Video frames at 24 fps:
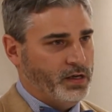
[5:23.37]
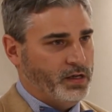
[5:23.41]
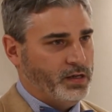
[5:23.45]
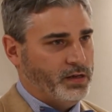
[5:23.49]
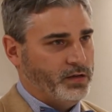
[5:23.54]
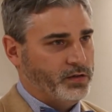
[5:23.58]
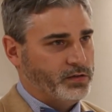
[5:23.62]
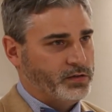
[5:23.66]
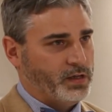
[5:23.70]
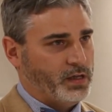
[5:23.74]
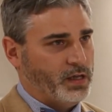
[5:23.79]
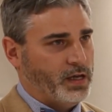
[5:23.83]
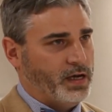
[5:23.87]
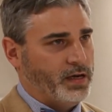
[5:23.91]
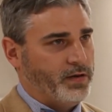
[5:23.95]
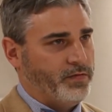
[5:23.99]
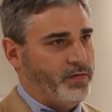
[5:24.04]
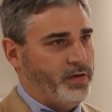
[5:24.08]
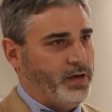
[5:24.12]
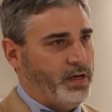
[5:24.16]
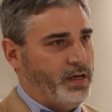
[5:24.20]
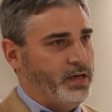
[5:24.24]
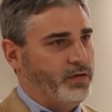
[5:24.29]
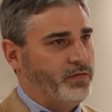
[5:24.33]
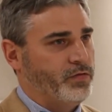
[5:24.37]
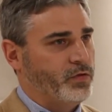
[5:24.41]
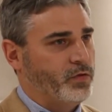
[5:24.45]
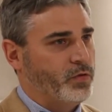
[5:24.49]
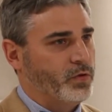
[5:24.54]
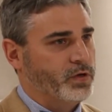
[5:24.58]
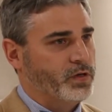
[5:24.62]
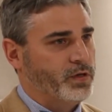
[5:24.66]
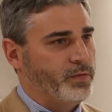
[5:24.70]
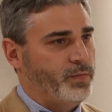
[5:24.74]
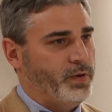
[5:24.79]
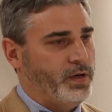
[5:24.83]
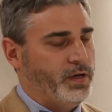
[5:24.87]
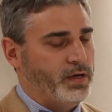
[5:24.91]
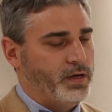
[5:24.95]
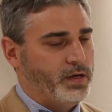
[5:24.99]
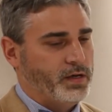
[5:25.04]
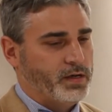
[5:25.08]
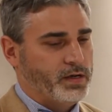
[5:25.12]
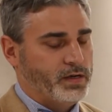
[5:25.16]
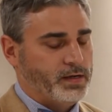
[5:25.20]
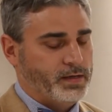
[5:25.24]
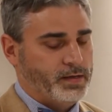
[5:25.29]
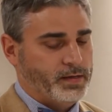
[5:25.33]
There's a lot of need for orthopedic